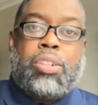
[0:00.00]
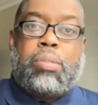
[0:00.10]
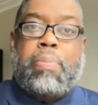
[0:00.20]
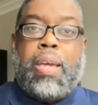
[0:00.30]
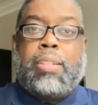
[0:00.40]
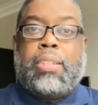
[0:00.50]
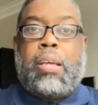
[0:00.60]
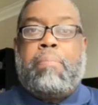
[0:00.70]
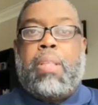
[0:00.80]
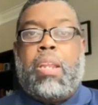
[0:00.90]
to be
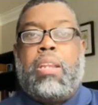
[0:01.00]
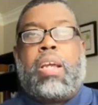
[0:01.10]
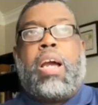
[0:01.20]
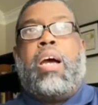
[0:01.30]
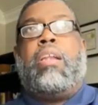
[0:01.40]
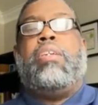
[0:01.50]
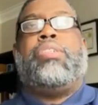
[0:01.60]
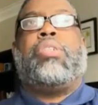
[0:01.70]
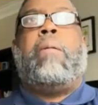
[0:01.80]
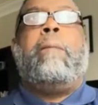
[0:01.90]
accepted into
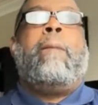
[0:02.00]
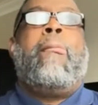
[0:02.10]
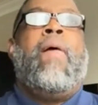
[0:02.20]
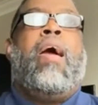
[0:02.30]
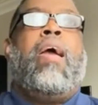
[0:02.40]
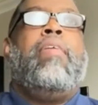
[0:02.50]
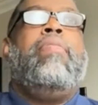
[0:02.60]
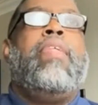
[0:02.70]
college. And